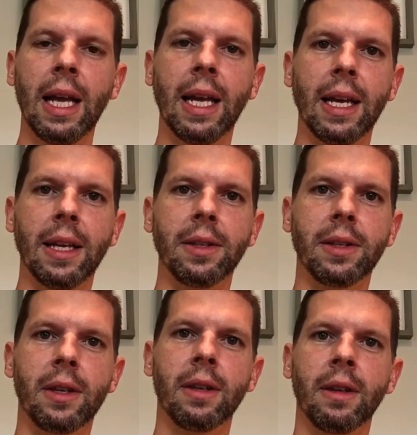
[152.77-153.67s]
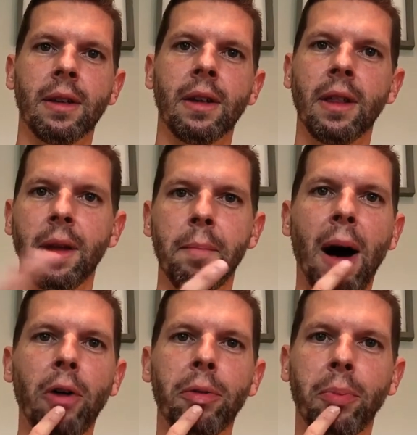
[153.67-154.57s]
is that
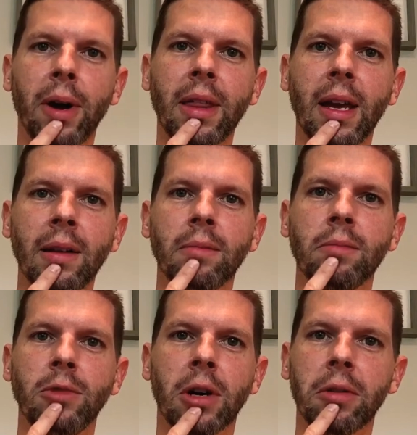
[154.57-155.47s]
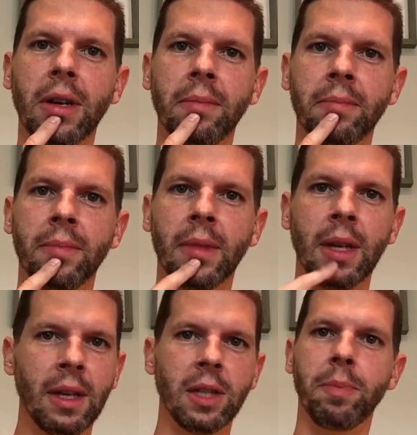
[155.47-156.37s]
mouth breathing generally
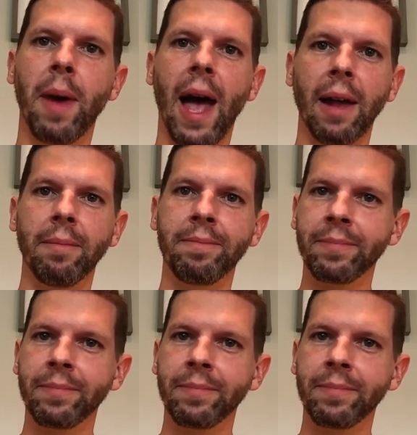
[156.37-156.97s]
is bad.